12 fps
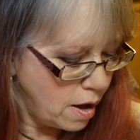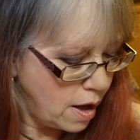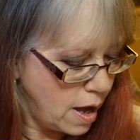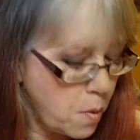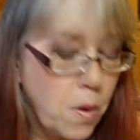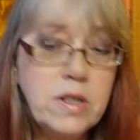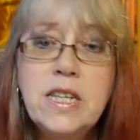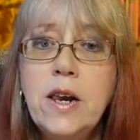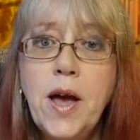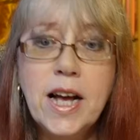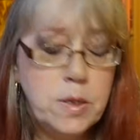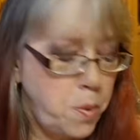It won't tell
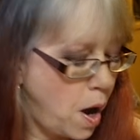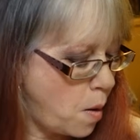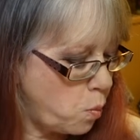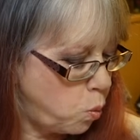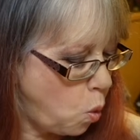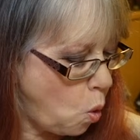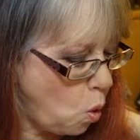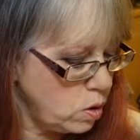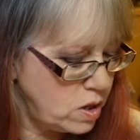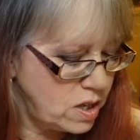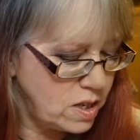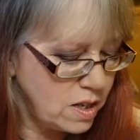you how to put up
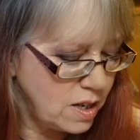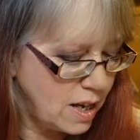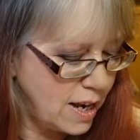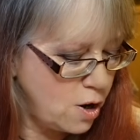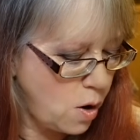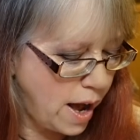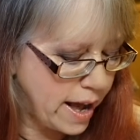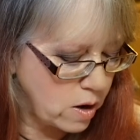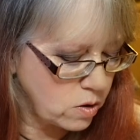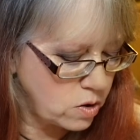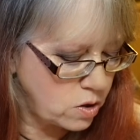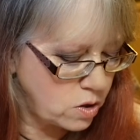wards in your
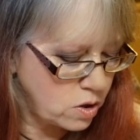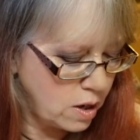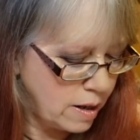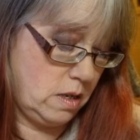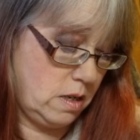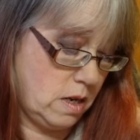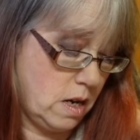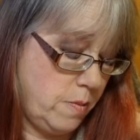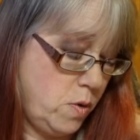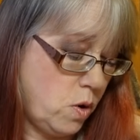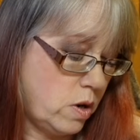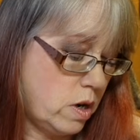house.
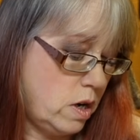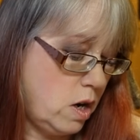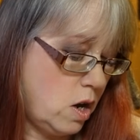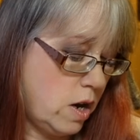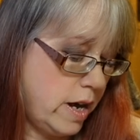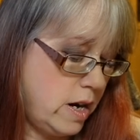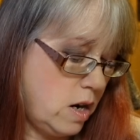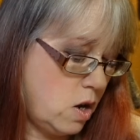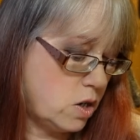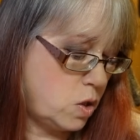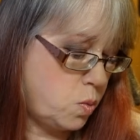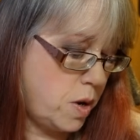I'm not going to lie,
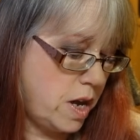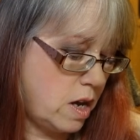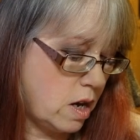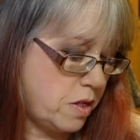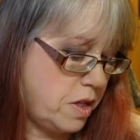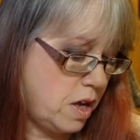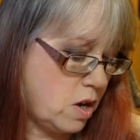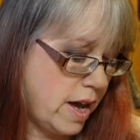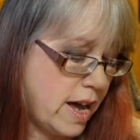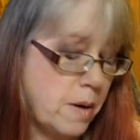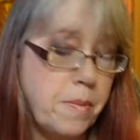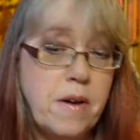last week I think I
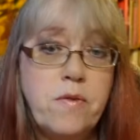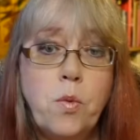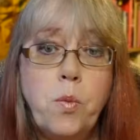had a bit of a